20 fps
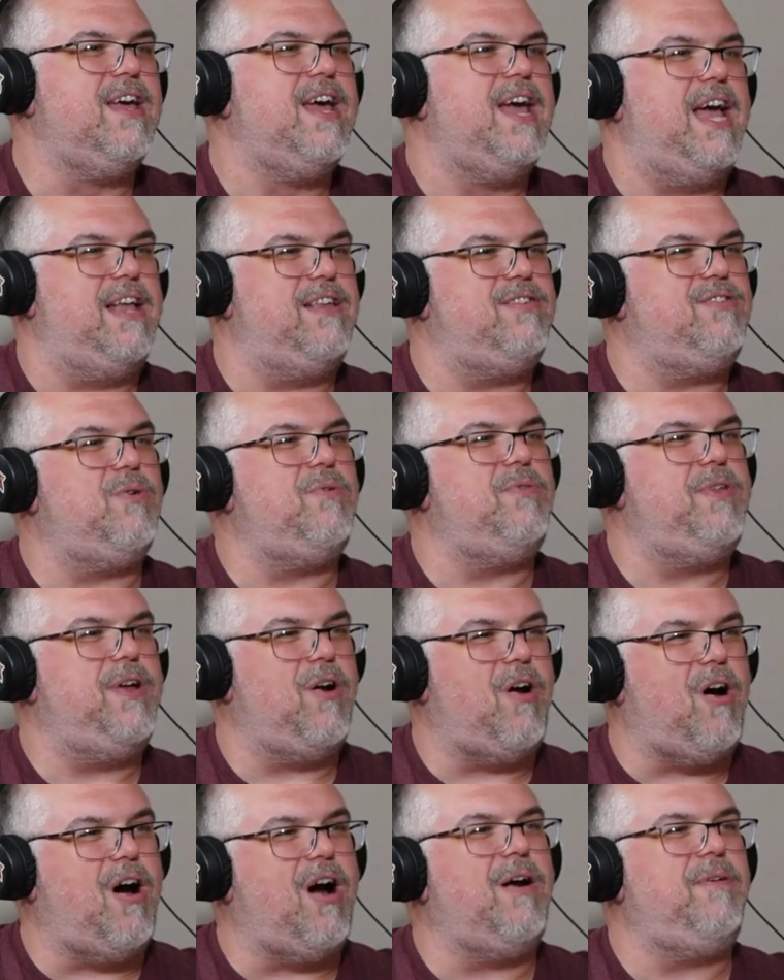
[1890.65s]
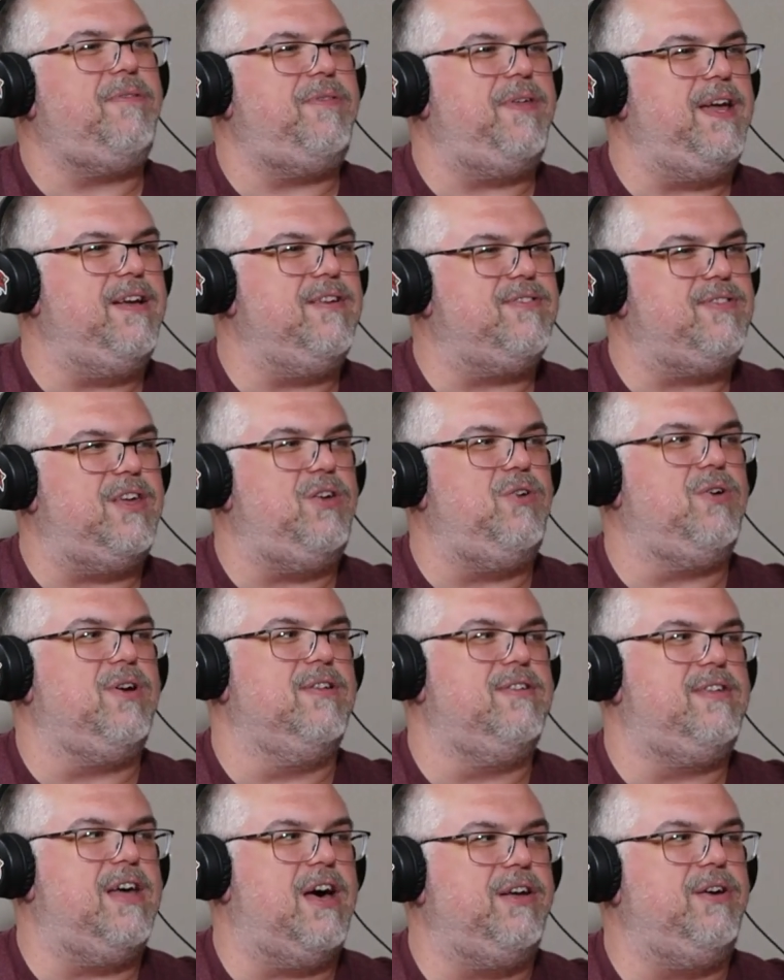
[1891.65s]
And so there are things that you
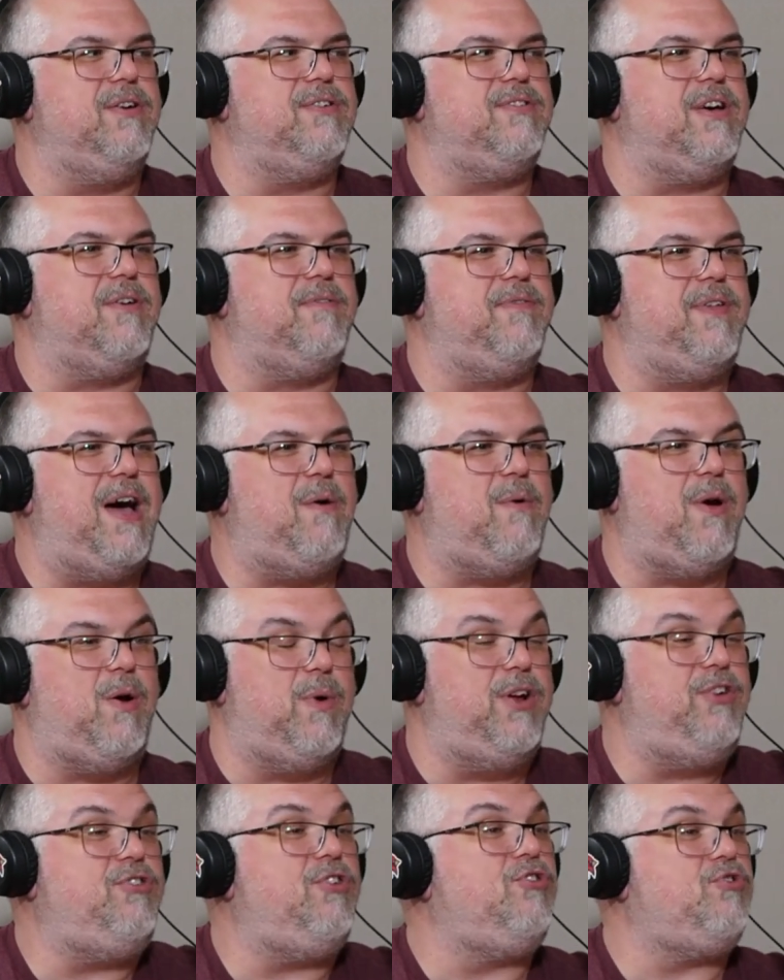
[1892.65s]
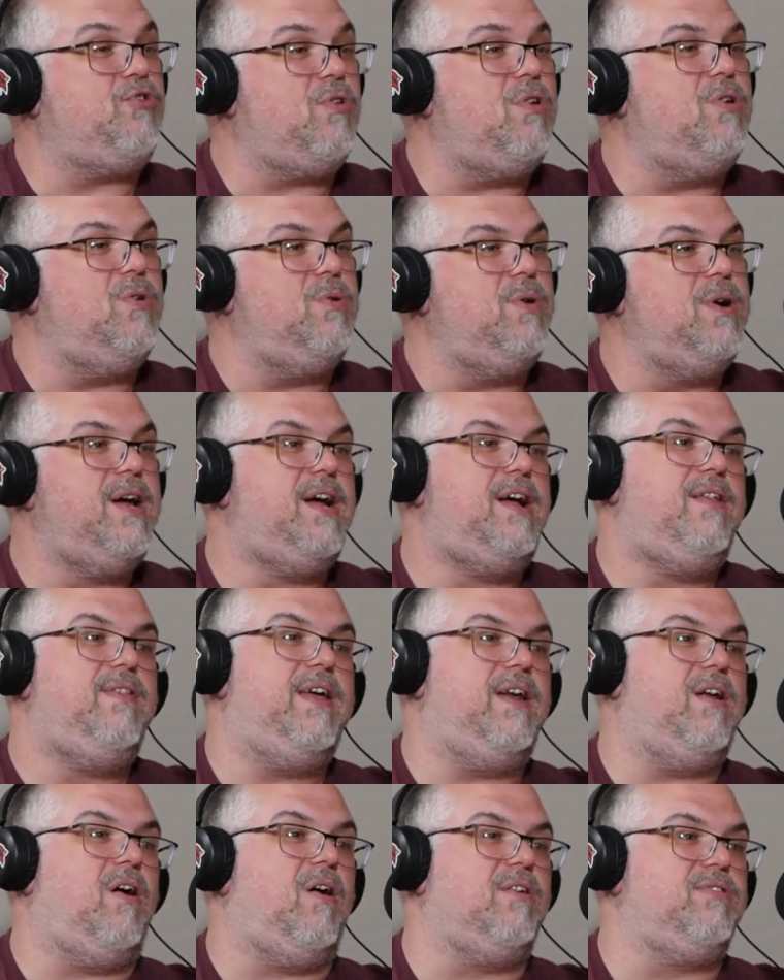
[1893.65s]
can tell yourself that way, which are true,
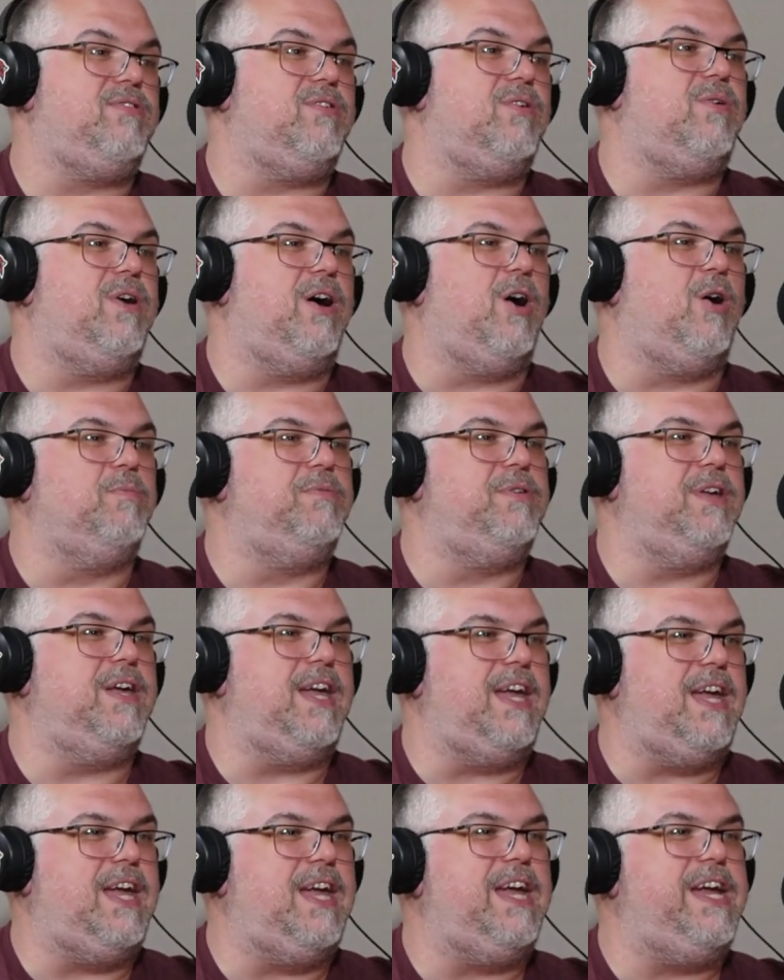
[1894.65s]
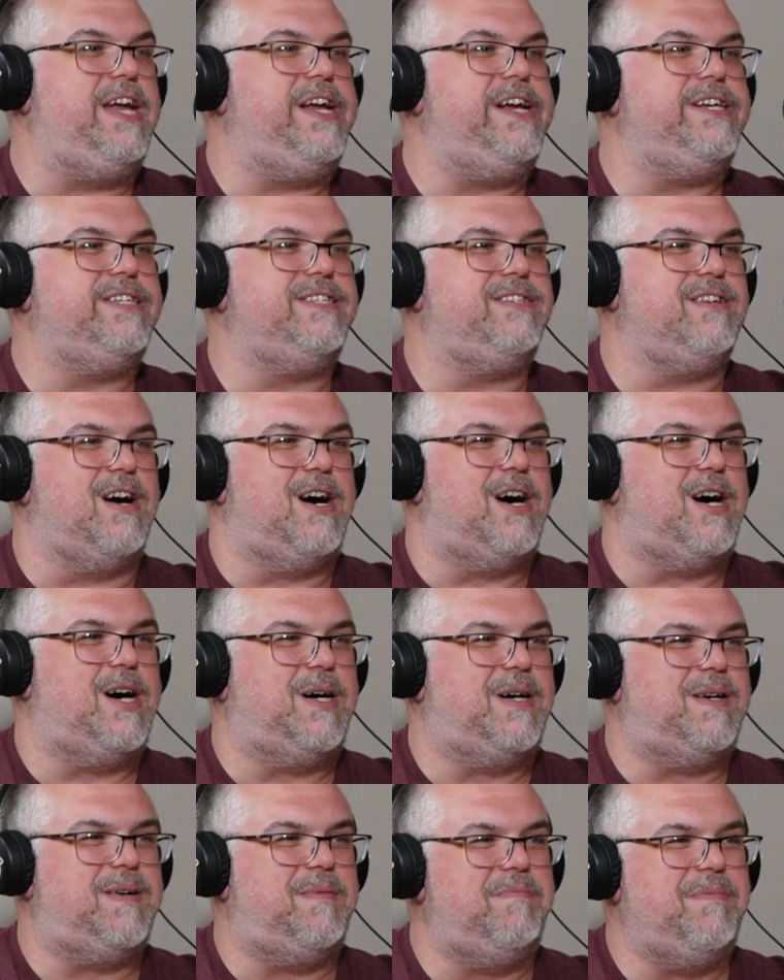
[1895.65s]
that also help to ease
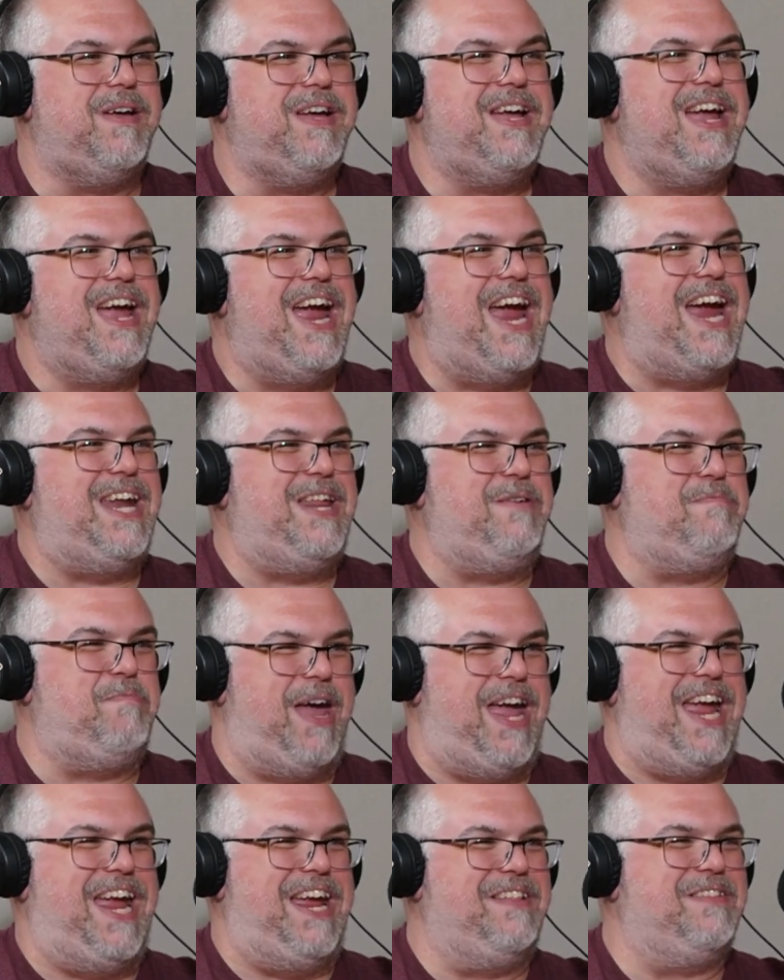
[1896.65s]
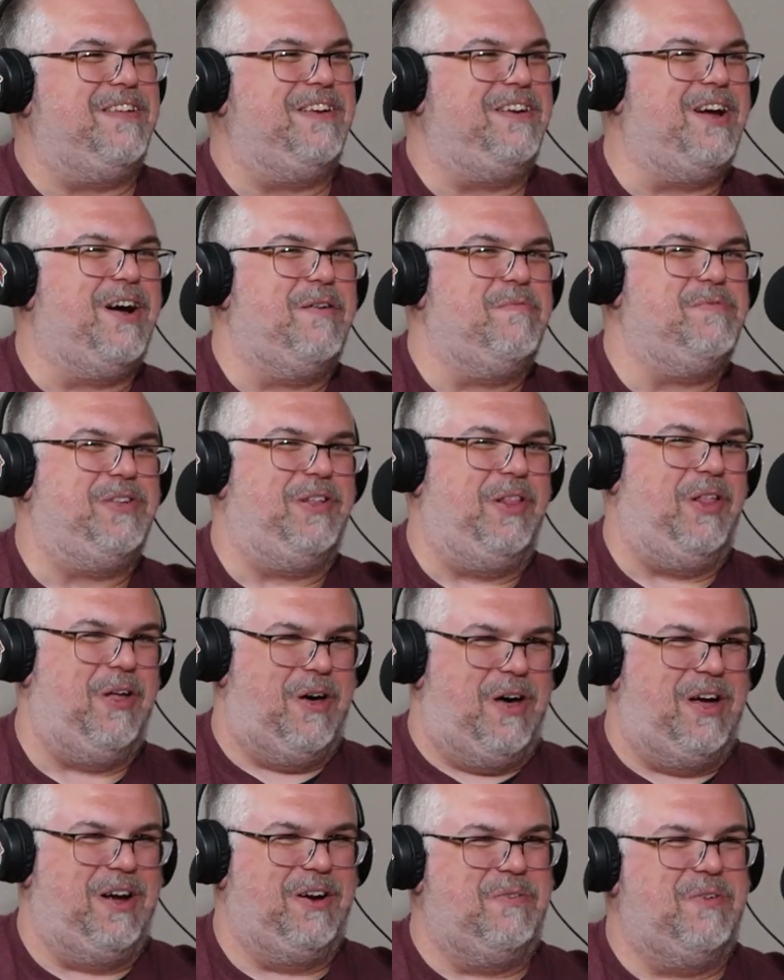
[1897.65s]
any pain that comes
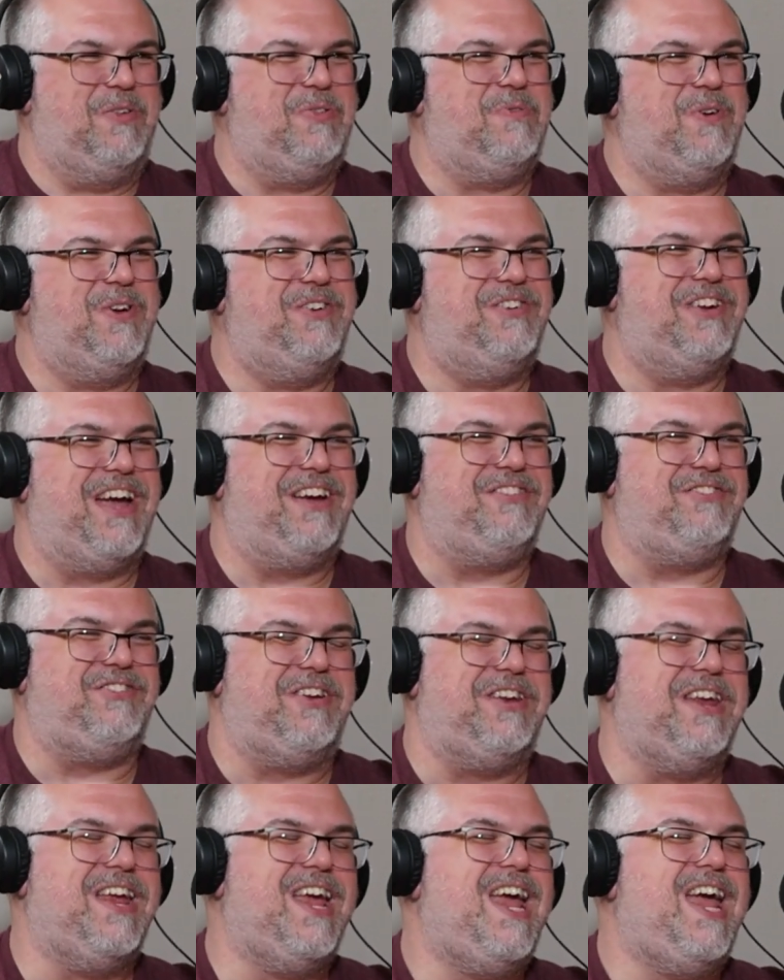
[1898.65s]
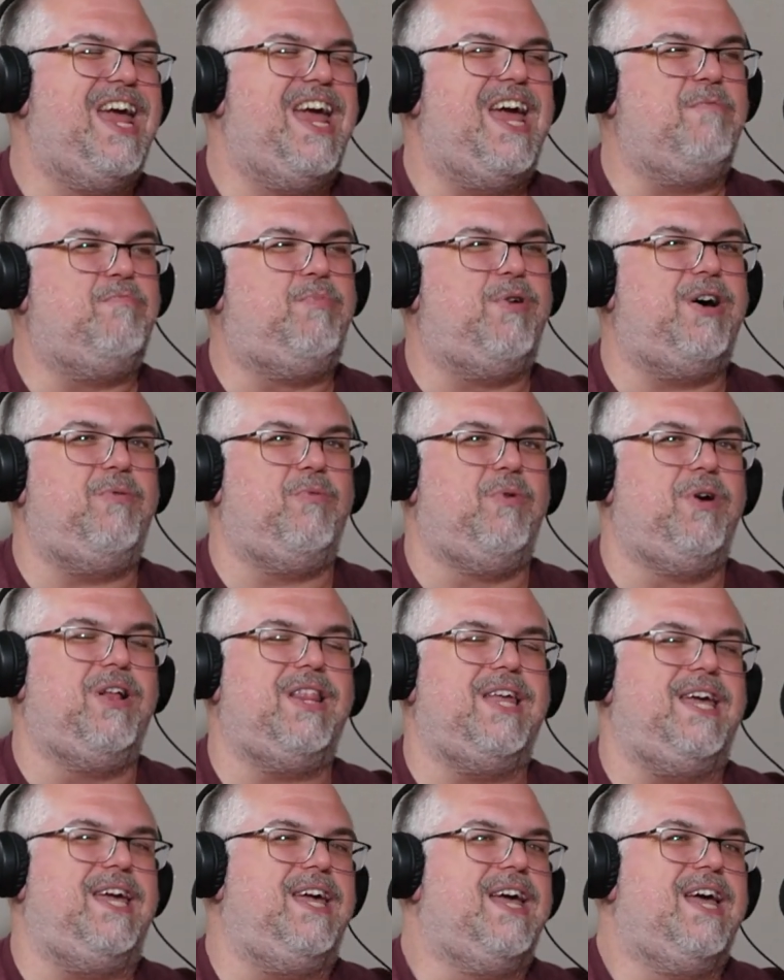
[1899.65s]
along with rejection. But
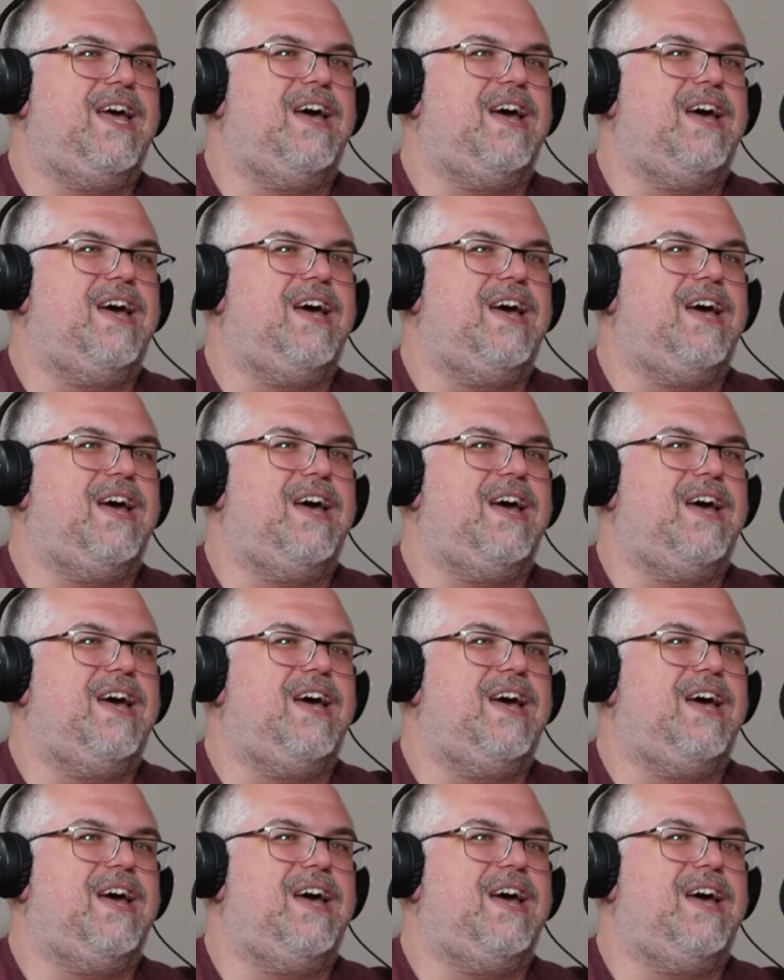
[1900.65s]
really,